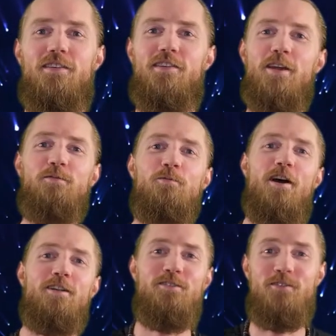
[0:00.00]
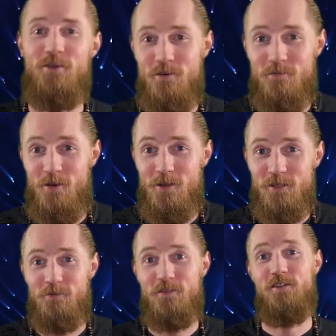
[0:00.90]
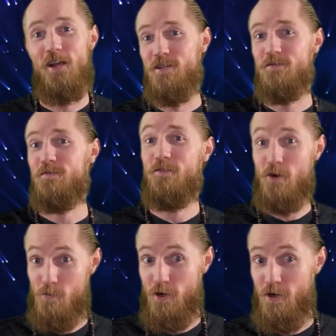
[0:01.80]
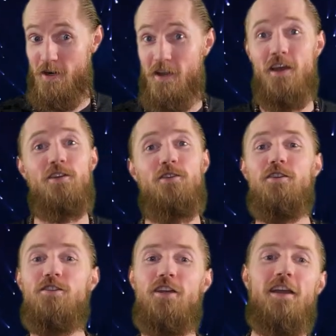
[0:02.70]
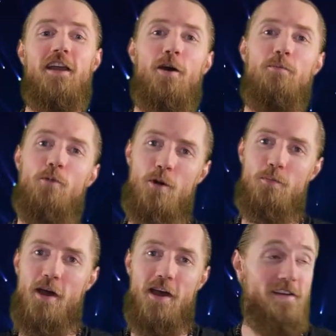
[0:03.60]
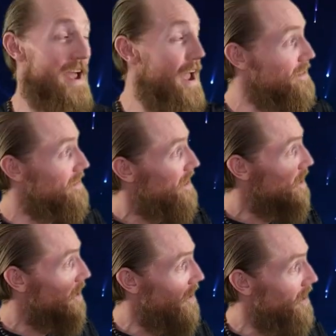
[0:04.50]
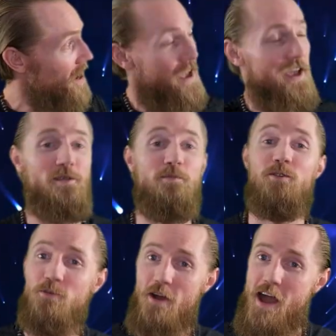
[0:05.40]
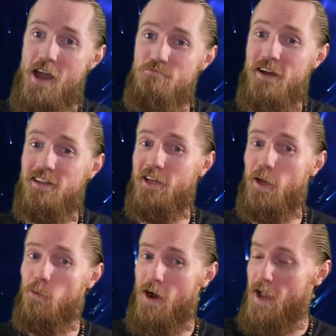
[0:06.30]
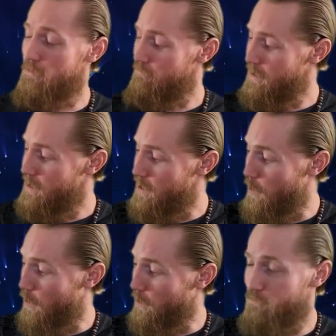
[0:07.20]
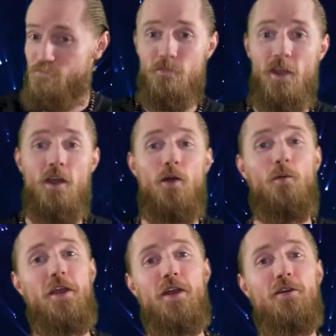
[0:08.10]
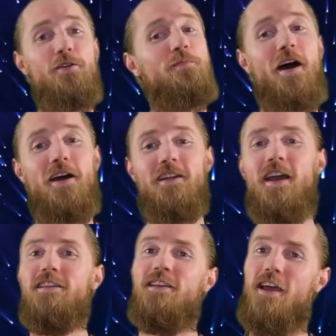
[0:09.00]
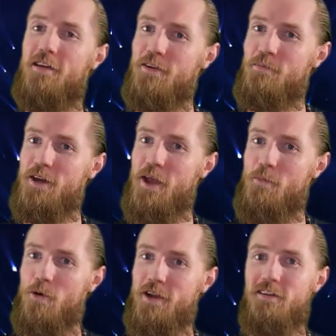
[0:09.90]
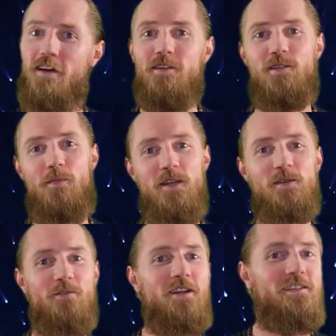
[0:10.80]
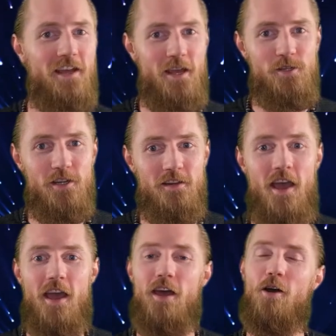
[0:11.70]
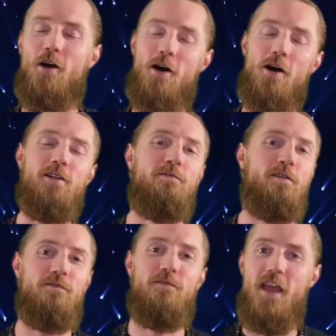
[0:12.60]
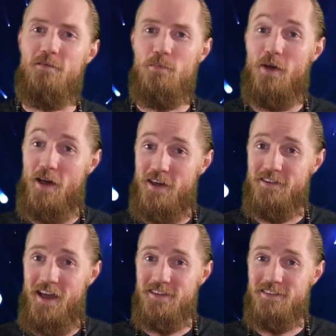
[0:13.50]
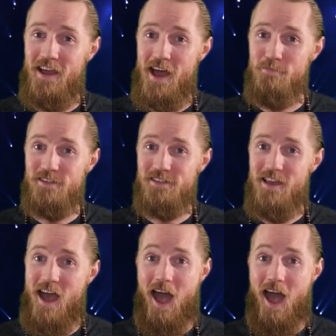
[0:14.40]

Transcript: Thanks for watching To The Fullest with Jason Froberg. You can check out more podcasts here and subscribe by clicking right here. We air new podcasts every Monday morning on Space Brain Station and all of your favorite podcast apps.